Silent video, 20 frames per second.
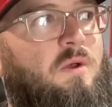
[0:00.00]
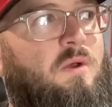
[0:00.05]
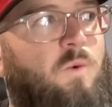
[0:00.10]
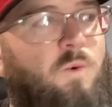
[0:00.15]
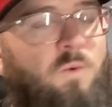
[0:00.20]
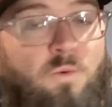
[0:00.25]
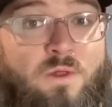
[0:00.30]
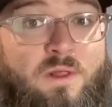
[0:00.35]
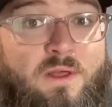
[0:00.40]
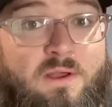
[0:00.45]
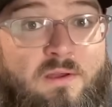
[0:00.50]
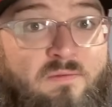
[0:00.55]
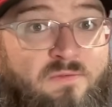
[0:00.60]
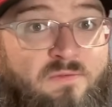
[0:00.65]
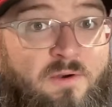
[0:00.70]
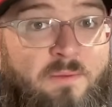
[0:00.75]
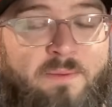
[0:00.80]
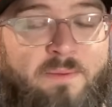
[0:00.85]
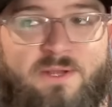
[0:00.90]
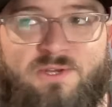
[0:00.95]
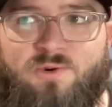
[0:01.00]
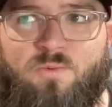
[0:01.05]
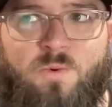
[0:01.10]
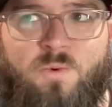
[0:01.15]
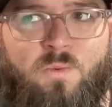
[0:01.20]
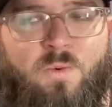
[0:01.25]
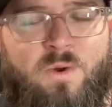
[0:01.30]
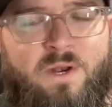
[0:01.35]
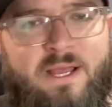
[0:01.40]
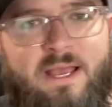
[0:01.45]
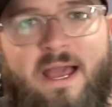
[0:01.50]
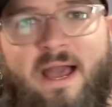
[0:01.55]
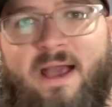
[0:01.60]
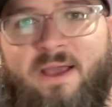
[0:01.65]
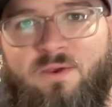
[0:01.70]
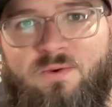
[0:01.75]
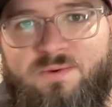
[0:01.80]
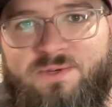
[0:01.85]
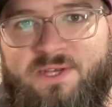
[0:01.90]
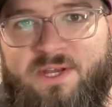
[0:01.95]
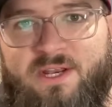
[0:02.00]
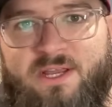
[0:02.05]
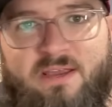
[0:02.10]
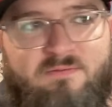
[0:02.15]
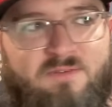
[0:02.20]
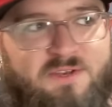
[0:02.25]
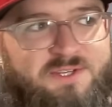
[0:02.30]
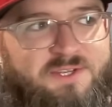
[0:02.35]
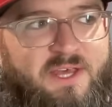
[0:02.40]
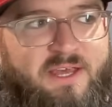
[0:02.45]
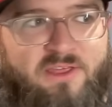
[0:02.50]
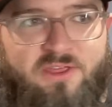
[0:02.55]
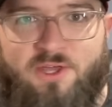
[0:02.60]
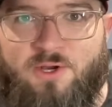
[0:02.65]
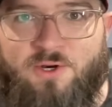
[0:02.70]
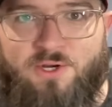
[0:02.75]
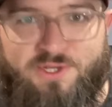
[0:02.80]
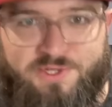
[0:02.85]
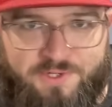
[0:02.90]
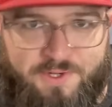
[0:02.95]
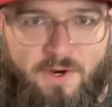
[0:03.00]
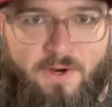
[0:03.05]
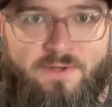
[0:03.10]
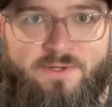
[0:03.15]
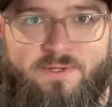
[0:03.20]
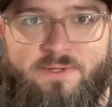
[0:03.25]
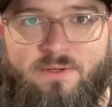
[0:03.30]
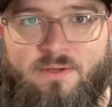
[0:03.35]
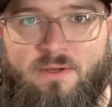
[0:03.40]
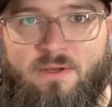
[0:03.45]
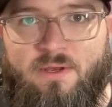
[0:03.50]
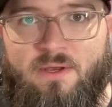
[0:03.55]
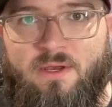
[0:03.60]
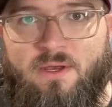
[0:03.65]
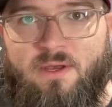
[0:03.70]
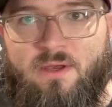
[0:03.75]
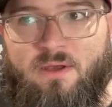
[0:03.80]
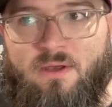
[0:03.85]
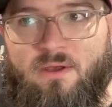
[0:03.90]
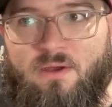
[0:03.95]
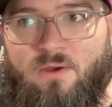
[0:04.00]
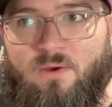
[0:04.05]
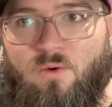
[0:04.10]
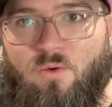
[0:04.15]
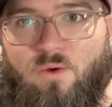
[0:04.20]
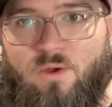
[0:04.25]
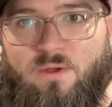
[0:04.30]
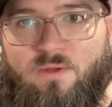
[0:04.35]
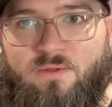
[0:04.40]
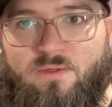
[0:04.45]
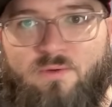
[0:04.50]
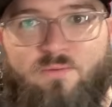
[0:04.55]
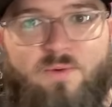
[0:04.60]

When we're looking for a pitcher, we want a guy who's going to give us like 30 starts. The